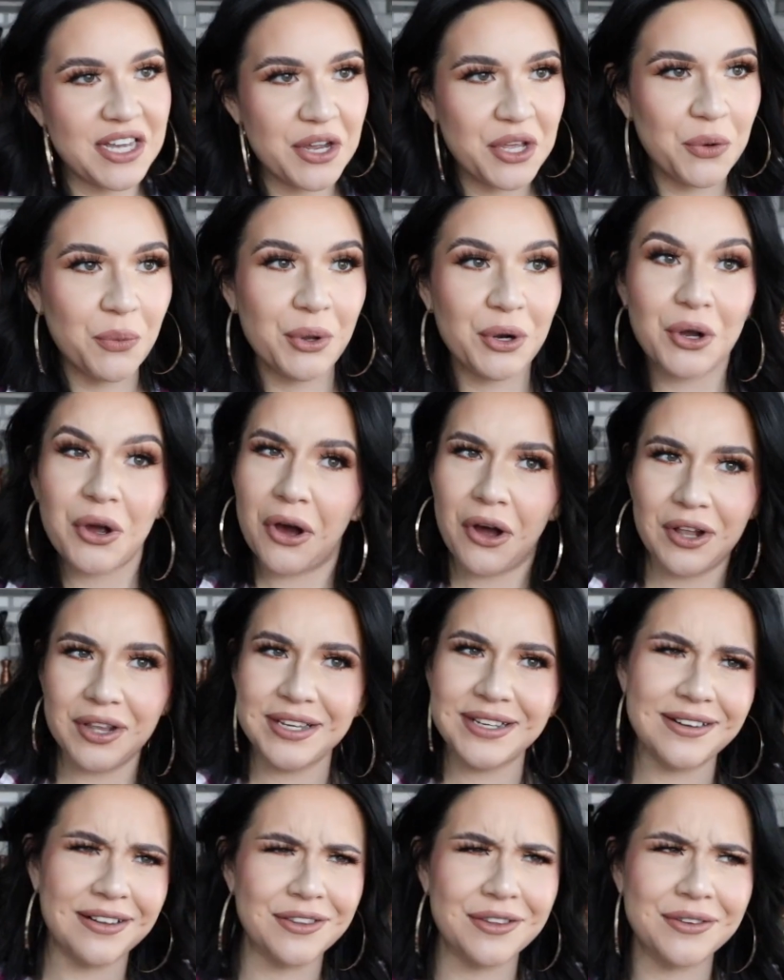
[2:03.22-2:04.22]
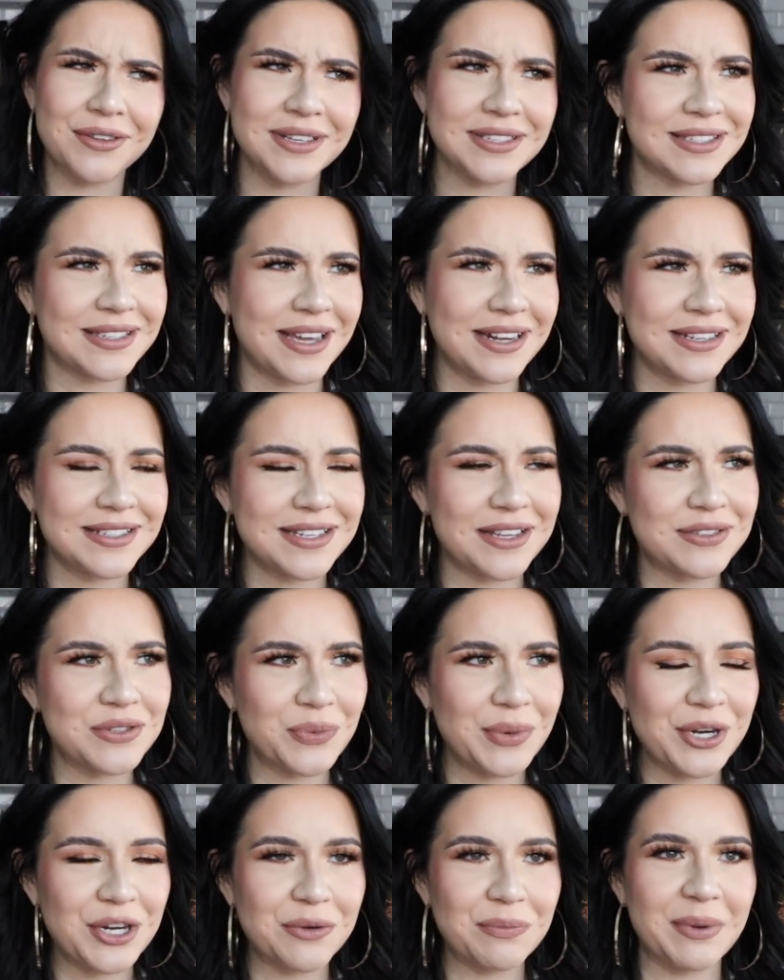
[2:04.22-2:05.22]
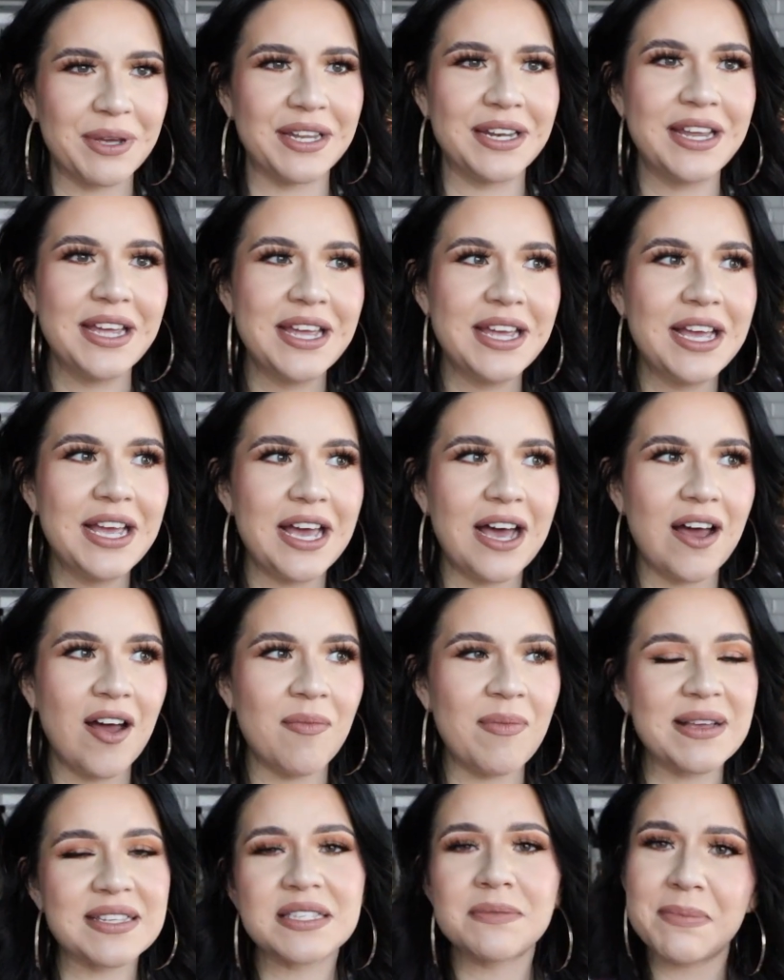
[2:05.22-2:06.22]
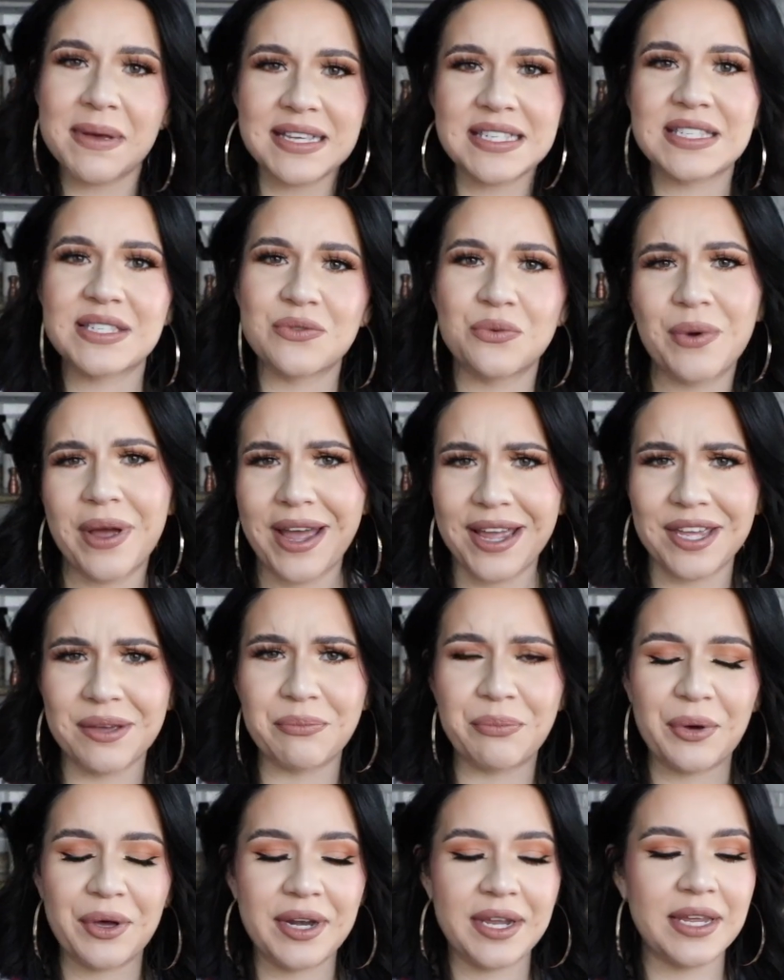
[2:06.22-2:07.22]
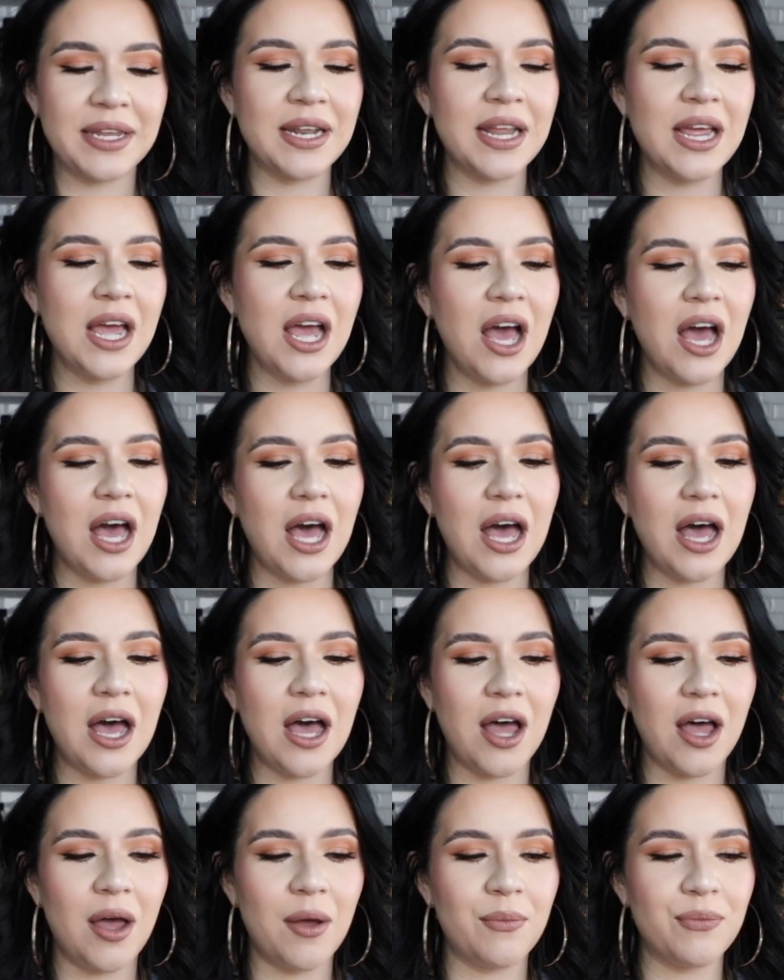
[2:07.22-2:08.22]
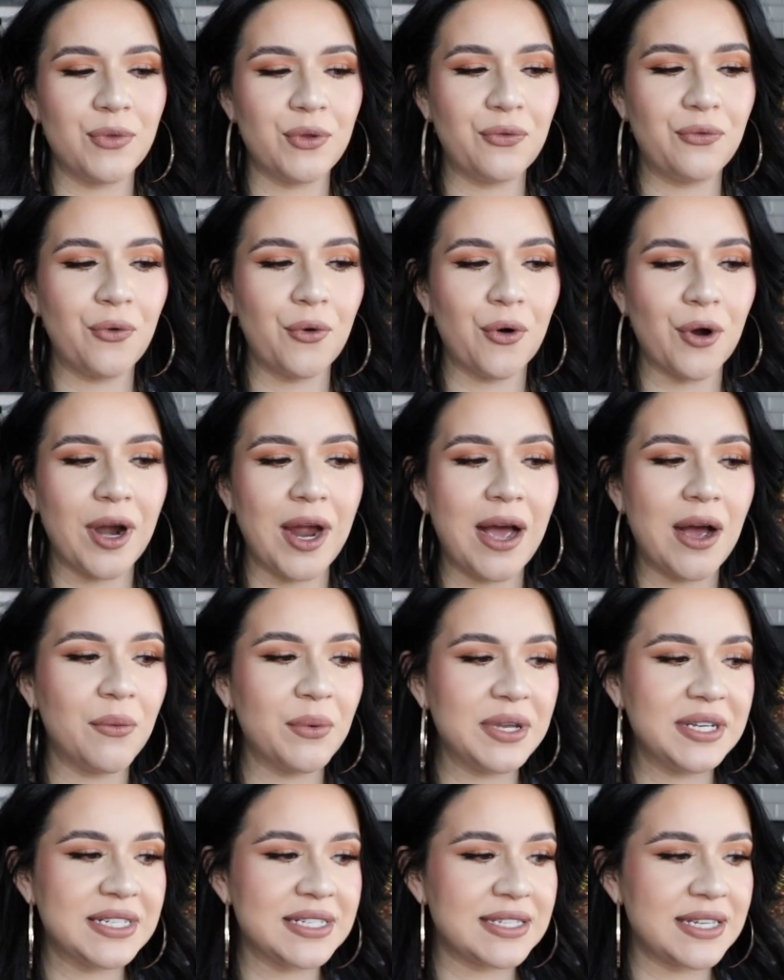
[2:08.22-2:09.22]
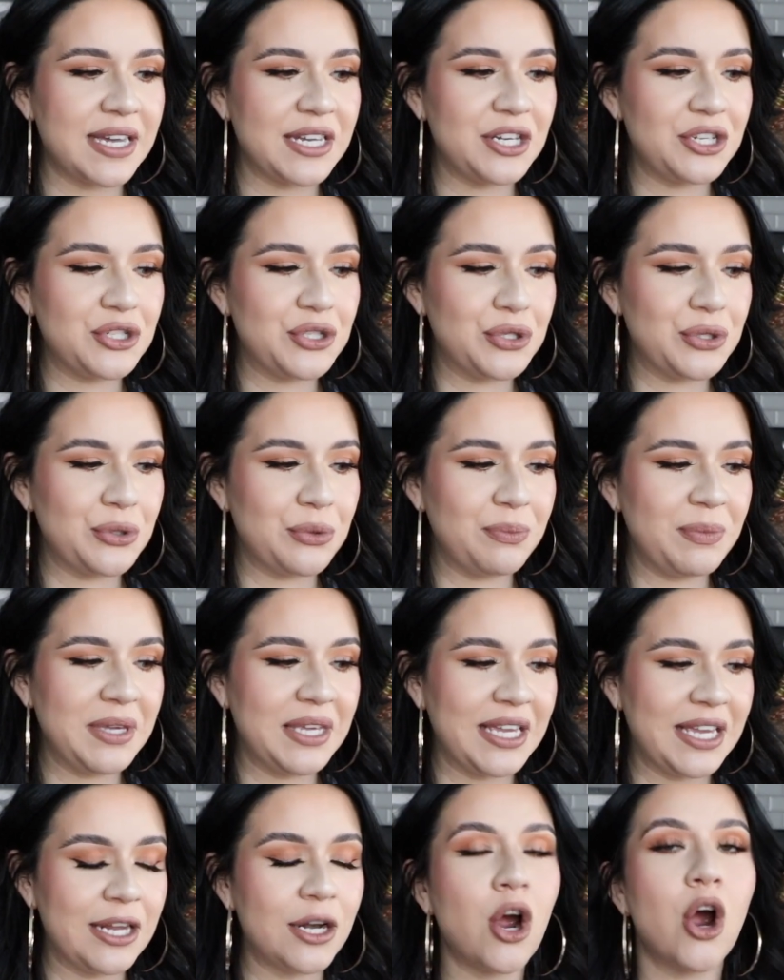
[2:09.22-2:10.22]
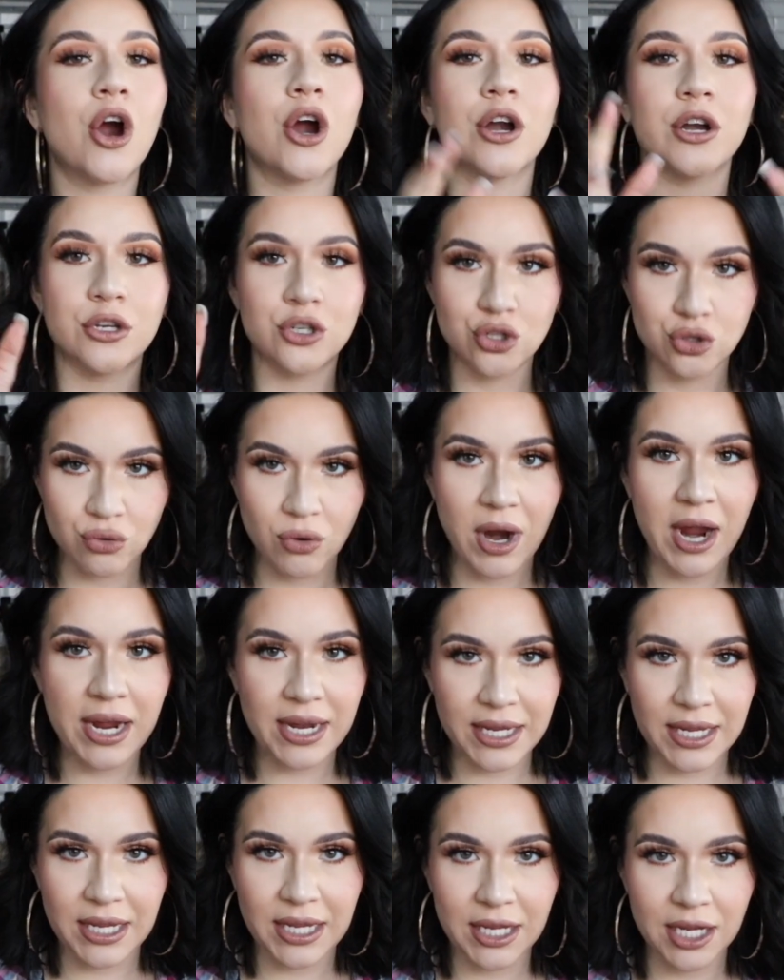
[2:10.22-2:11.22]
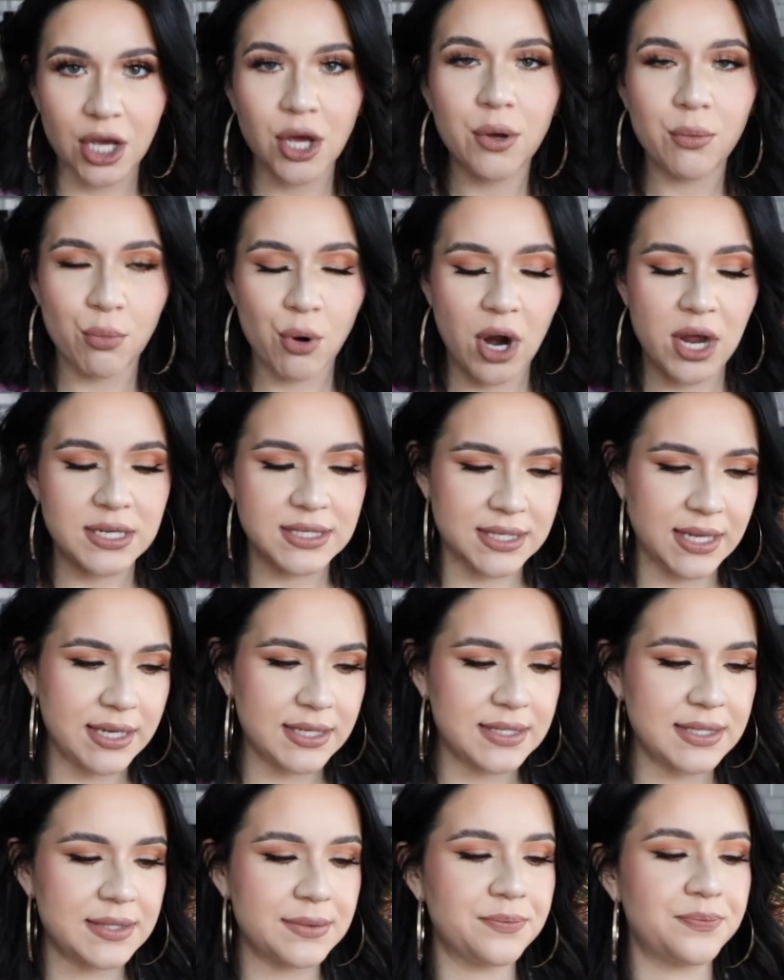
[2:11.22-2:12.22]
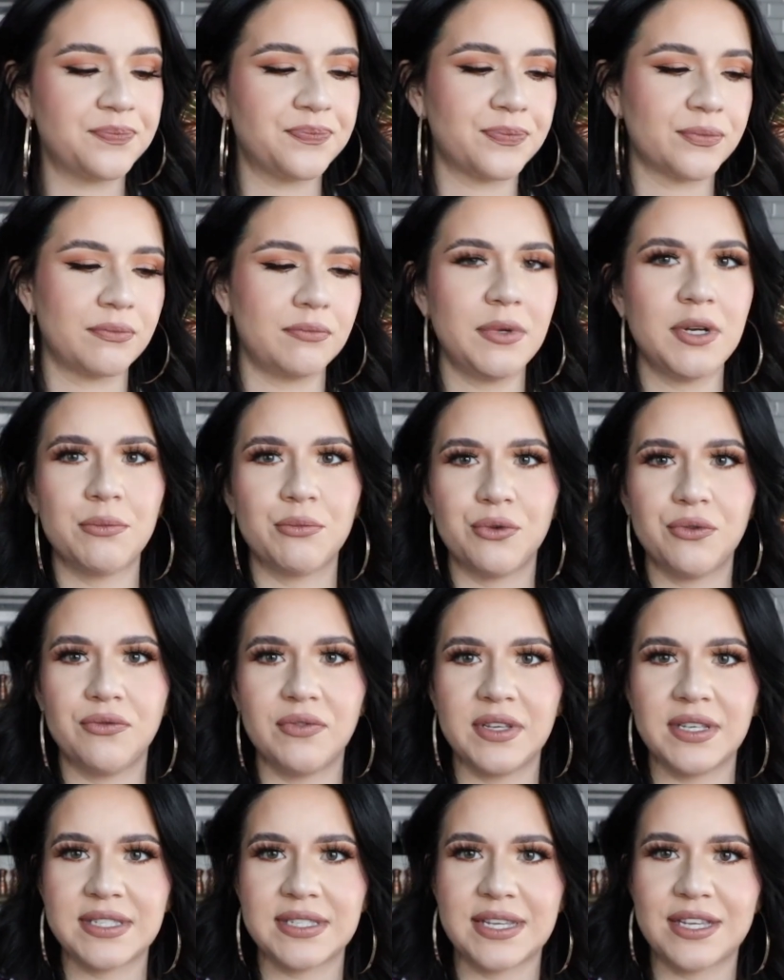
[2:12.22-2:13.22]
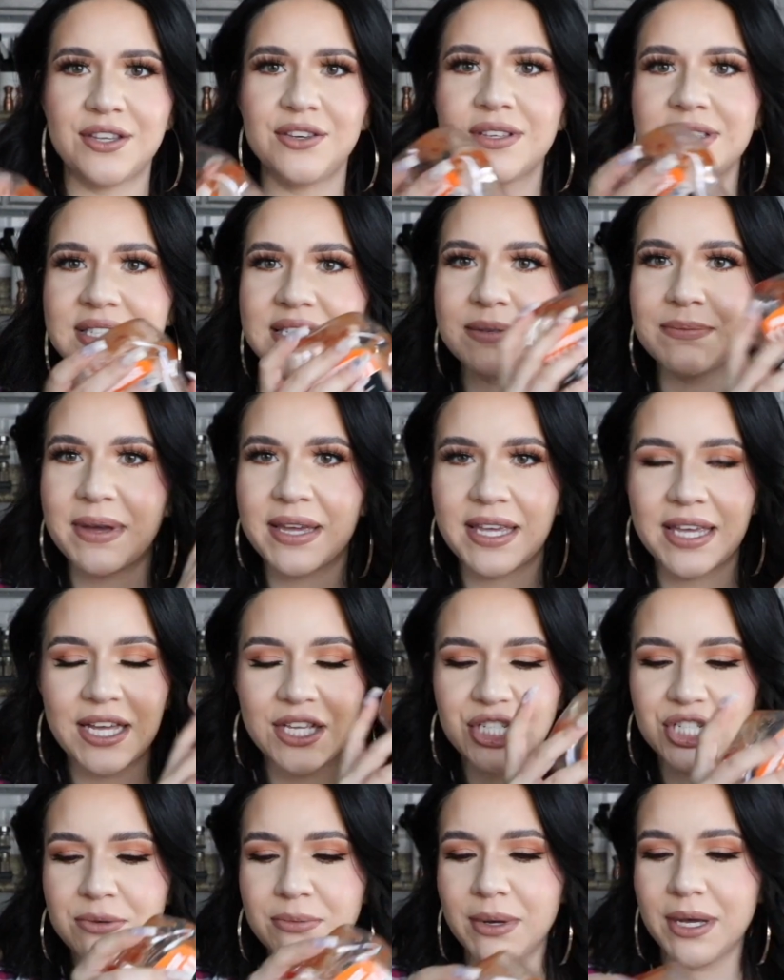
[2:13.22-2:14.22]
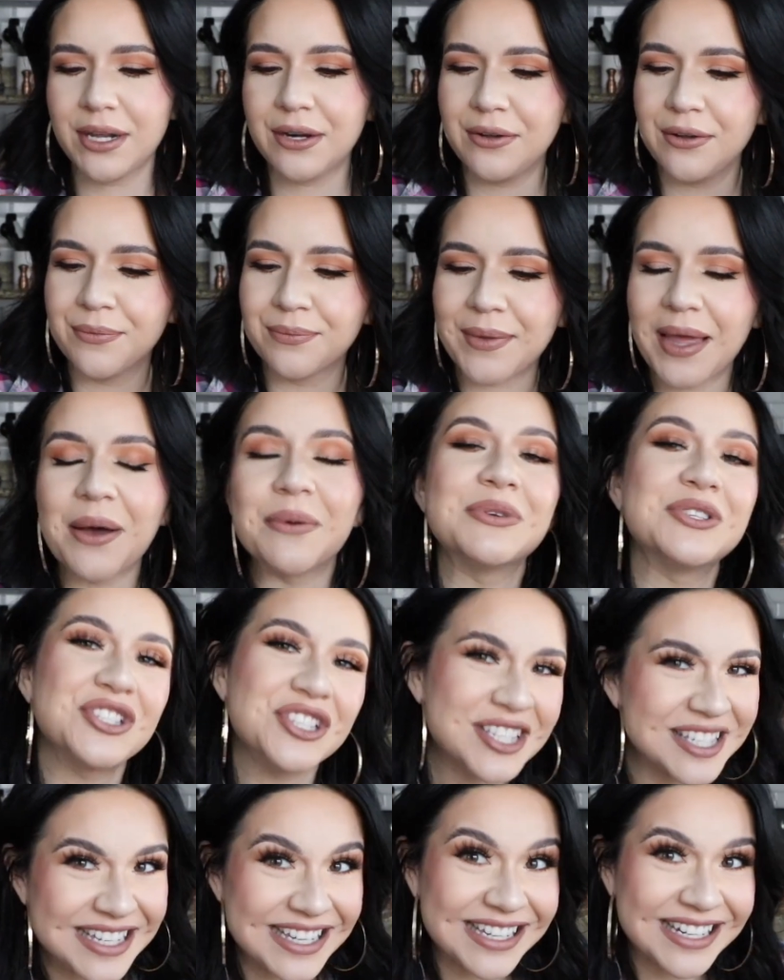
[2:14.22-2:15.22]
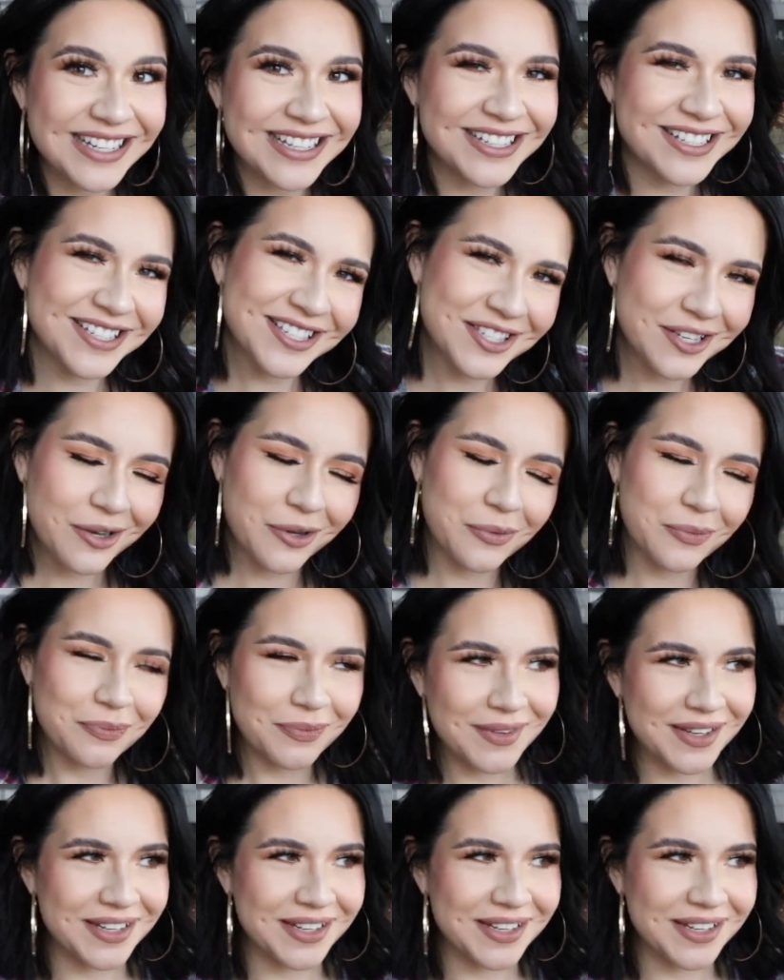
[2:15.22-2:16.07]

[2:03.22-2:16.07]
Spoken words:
how you want to call it, although that kind of sounds weird, but that's the best way I can put it, for how we decided to begin our trying process. I'm gonna move this. Can you see my ketchup bottle? I was just eating, so.